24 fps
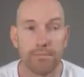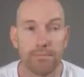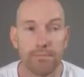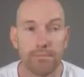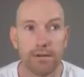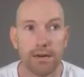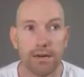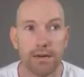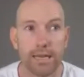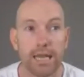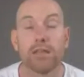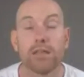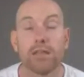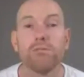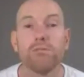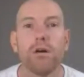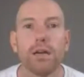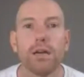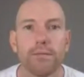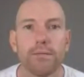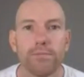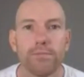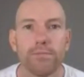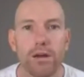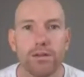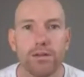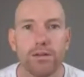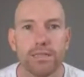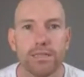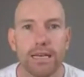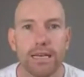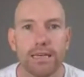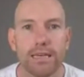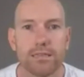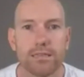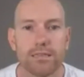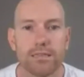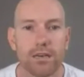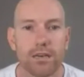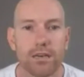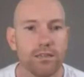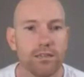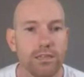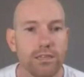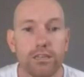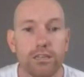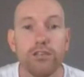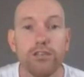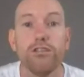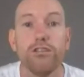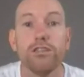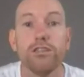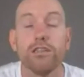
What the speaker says: another writing process. So you can use